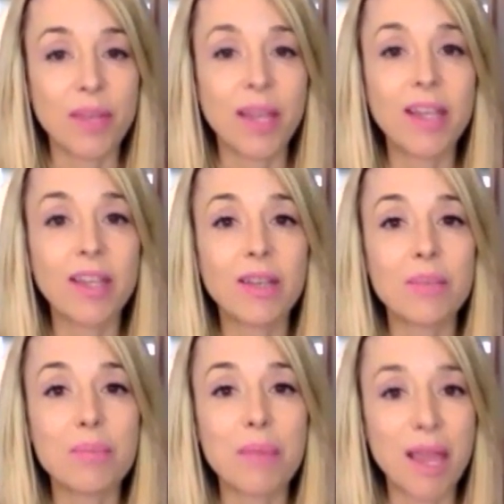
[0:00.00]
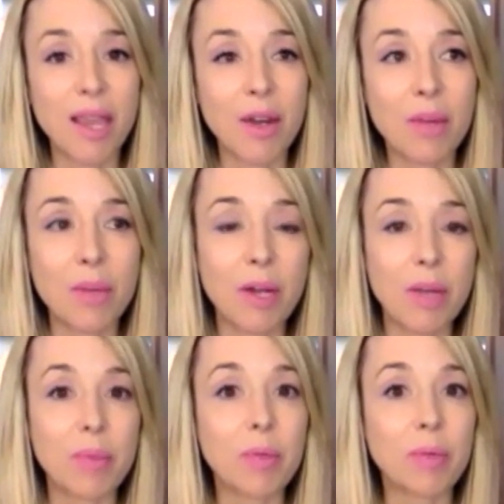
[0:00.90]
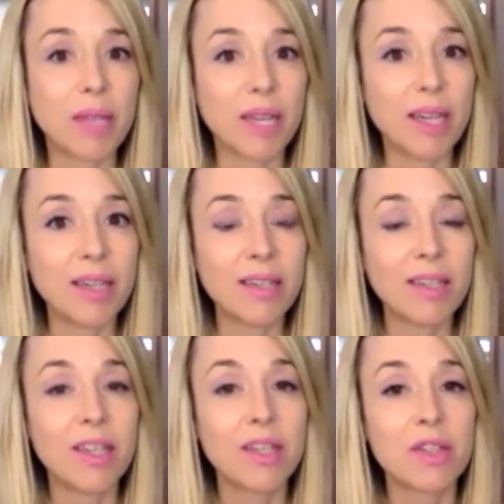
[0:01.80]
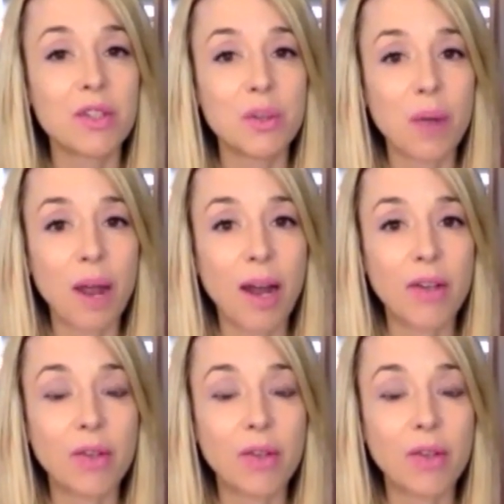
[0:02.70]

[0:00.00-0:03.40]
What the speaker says: it may or may not be related to iron.